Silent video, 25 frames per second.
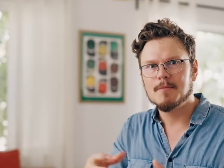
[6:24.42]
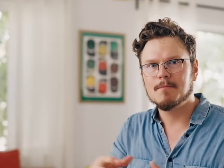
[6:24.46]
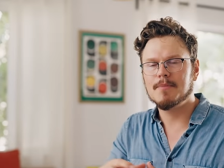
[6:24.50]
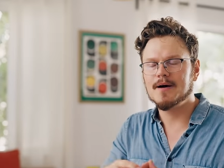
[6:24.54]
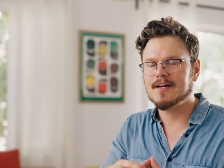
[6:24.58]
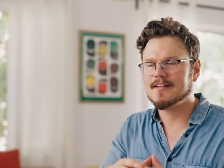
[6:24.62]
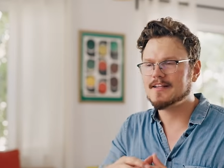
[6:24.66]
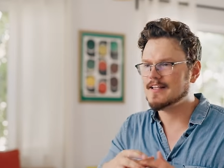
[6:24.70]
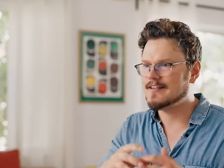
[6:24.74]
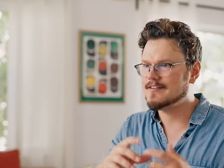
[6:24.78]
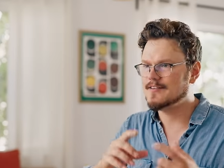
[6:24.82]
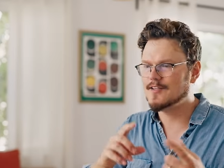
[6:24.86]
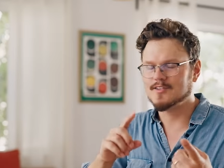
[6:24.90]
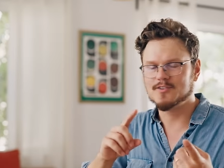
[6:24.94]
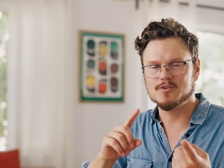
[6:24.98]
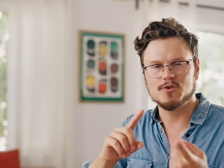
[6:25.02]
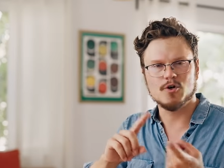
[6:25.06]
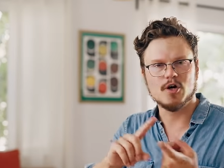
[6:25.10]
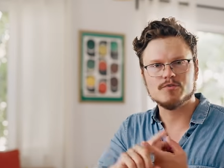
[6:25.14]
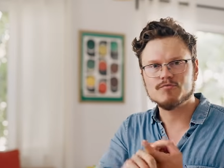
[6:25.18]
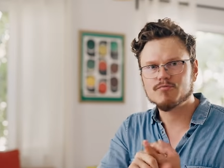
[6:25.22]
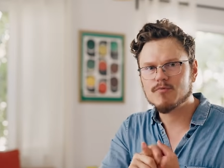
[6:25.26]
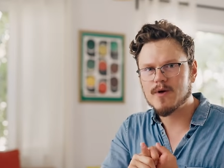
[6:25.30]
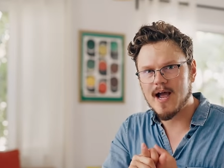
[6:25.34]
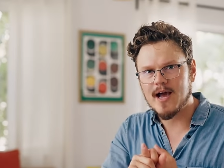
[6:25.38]
but it does
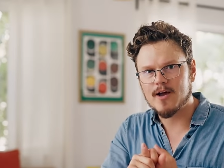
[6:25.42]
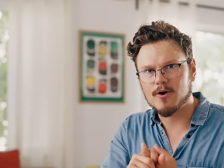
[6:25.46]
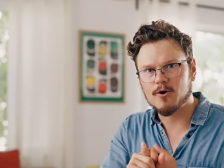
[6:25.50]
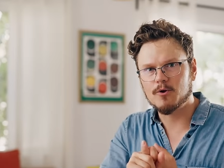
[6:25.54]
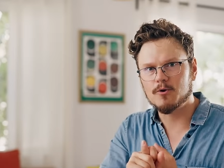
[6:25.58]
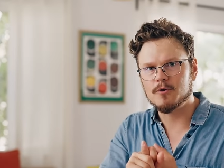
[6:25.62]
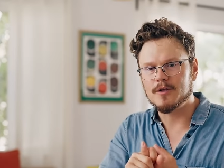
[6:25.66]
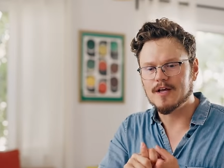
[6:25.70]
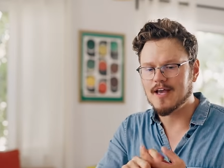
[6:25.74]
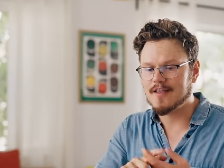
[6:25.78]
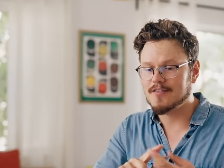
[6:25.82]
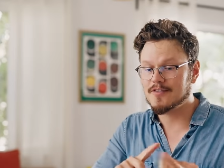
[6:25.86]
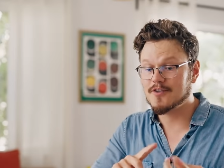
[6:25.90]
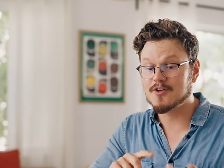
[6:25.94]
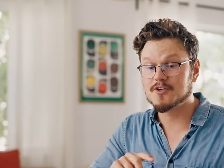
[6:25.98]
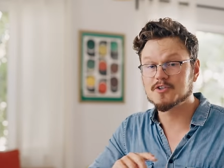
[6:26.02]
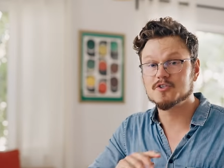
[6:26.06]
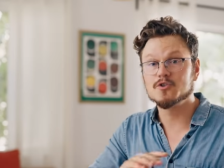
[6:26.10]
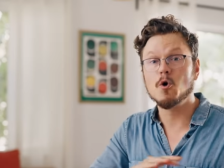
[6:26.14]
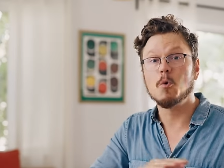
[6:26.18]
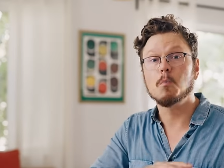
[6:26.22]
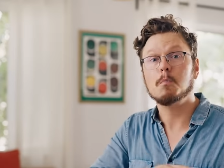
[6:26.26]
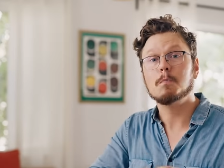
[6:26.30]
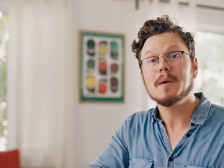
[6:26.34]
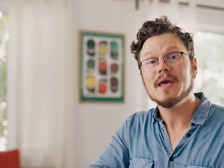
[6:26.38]
not rattle and there's
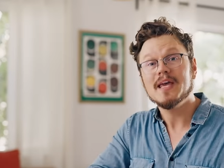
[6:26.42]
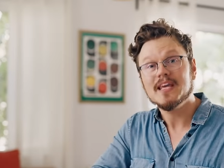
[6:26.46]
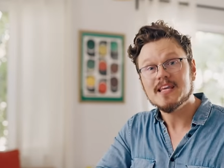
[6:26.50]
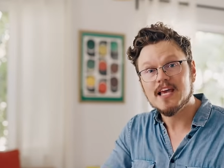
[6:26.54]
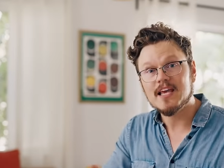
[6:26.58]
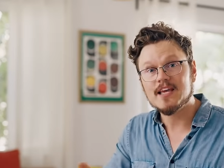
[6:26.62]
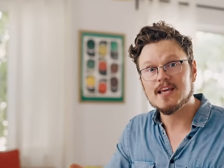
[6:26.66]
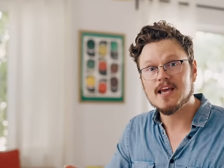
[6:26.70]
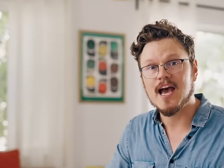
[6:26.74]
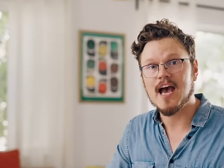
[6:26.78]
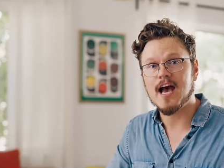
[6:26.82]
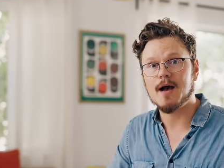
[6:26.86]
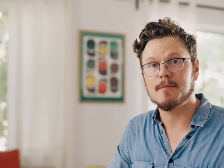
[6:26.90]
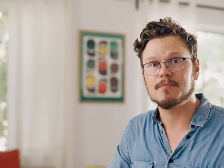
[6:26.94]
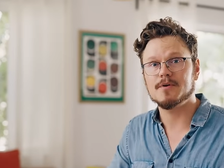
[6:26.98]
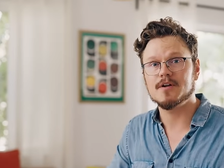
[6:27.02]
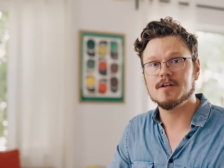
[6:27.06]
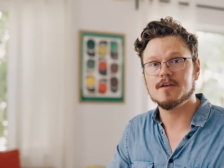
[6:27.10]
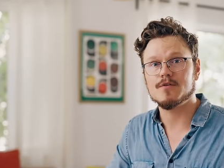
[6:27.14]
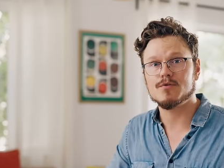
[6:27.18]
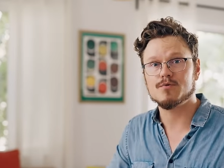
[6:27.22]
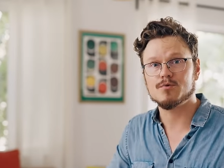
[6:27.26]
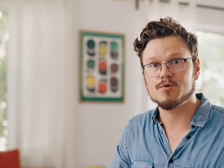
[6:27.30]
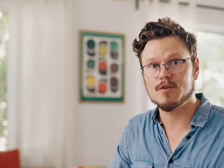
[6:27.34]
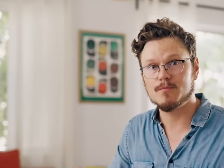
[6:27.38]
no pinging
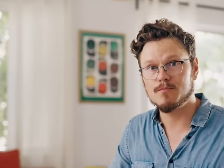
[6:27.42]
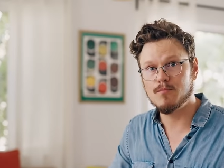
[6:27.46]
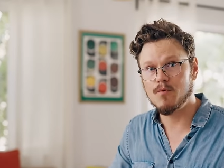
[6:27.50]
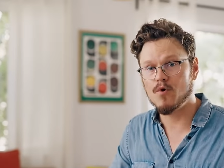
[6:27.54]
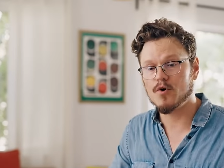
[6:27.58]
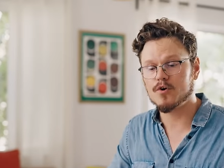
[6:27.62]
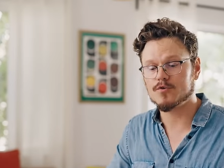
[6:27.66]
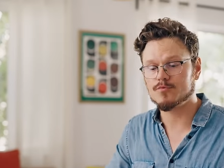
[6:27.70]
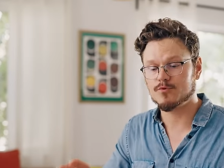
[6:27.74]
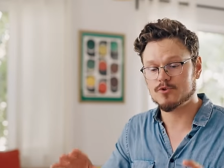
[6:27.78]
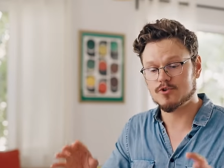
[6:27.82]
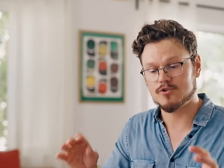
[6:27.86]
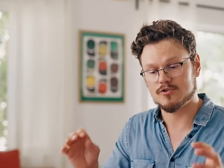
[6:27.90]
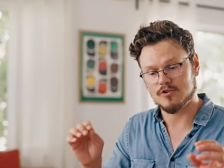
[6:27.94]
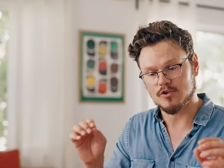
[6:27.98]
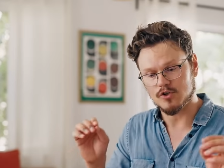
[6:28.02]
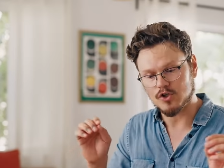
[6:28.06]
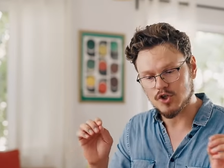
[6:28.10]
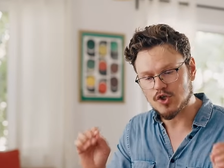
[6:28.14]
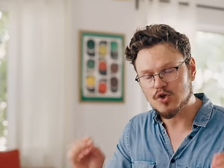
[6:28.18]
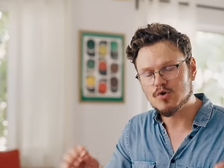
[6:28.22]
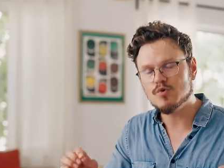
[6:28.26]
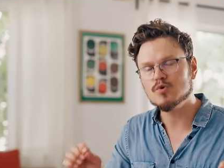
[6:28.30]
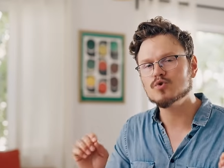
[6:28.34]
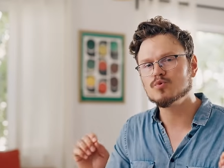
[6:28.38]
happening through the board, which is a
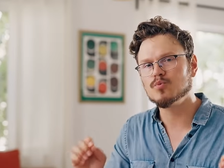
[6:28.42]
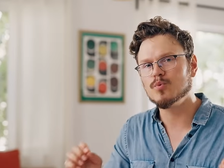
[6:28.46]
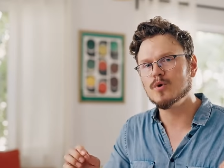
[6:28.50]
huge